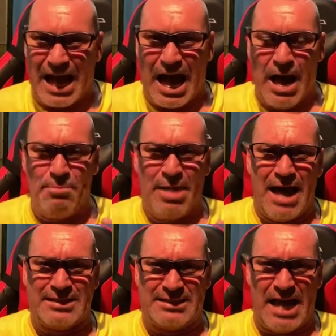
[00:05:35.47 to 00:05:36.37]
I'm
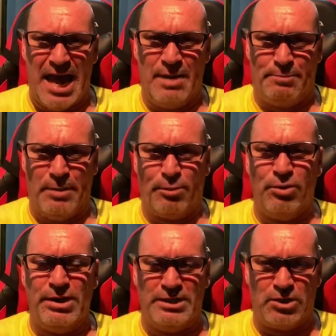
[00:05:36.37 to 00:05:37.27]
not saying
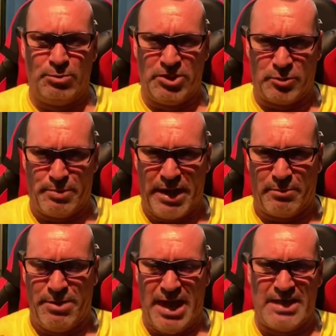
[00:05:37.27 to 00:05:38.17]
people need to
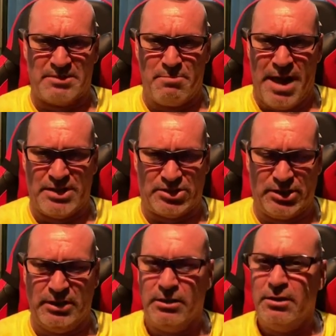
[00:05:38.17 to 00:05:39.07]
respect me as a
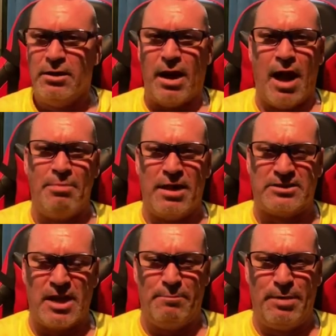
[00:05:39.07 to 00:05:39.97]
master. I'm not
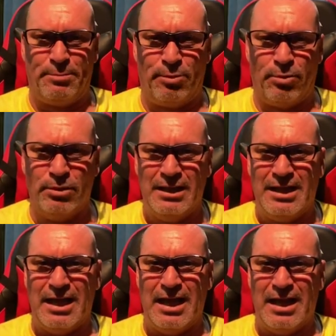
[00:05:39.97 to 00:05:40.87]
saying people,
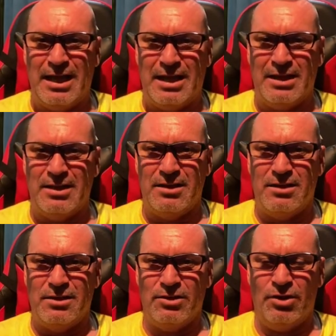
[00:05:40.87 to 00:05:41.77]

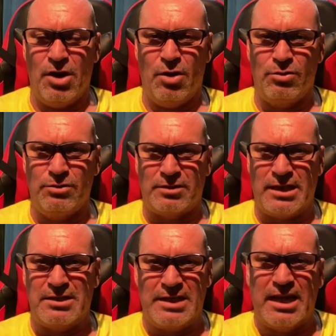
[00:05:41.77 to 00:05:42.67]
they
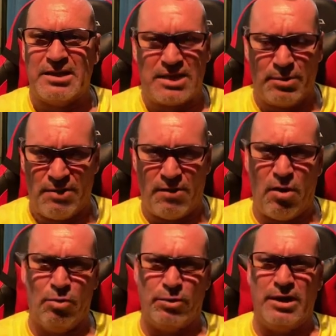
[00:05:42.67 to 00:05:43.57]
can say whatever.
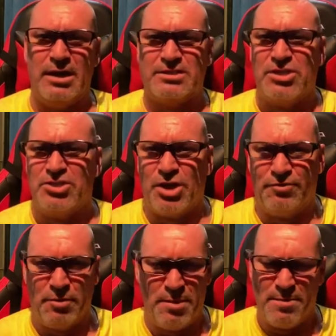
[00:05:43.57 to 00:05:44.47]
Oh, he doesn't
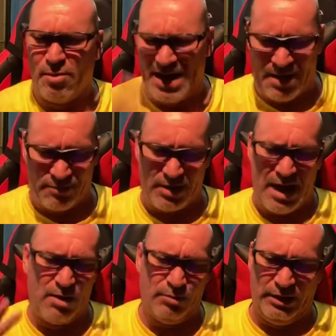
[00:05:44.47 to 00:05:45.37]
deserve to be, whatever.
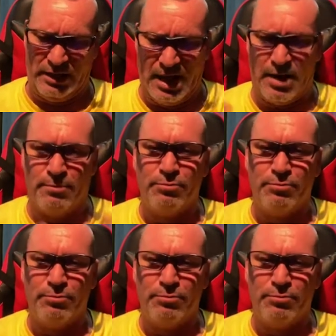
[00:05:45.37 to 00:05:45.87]
I don't really care.